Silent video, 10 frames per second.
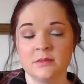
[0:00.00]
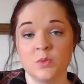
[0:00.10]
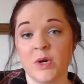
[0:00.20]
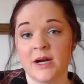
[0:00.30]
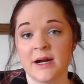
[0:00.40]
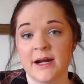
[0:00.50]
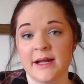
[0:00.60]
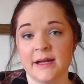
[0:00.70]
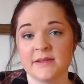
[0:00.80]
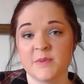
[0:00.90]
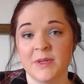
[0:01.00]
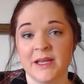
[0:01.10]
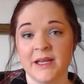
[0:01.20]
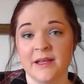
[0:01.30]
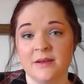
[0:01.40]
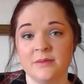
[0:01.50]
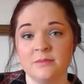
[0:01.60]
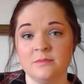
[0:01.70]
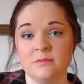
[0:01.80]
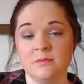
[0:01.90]
where I explain
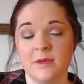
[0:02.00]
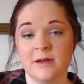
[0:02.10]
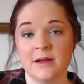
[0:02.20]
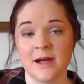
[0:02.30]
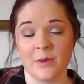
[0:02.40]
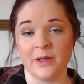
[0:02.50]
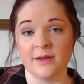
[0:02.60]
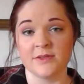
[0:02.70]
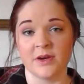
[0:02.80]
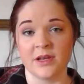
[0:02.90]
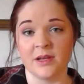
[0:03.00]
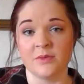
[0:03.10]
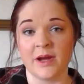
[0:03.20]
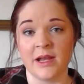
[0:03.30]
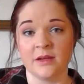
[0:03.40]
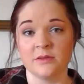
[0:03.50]
how I got started in writing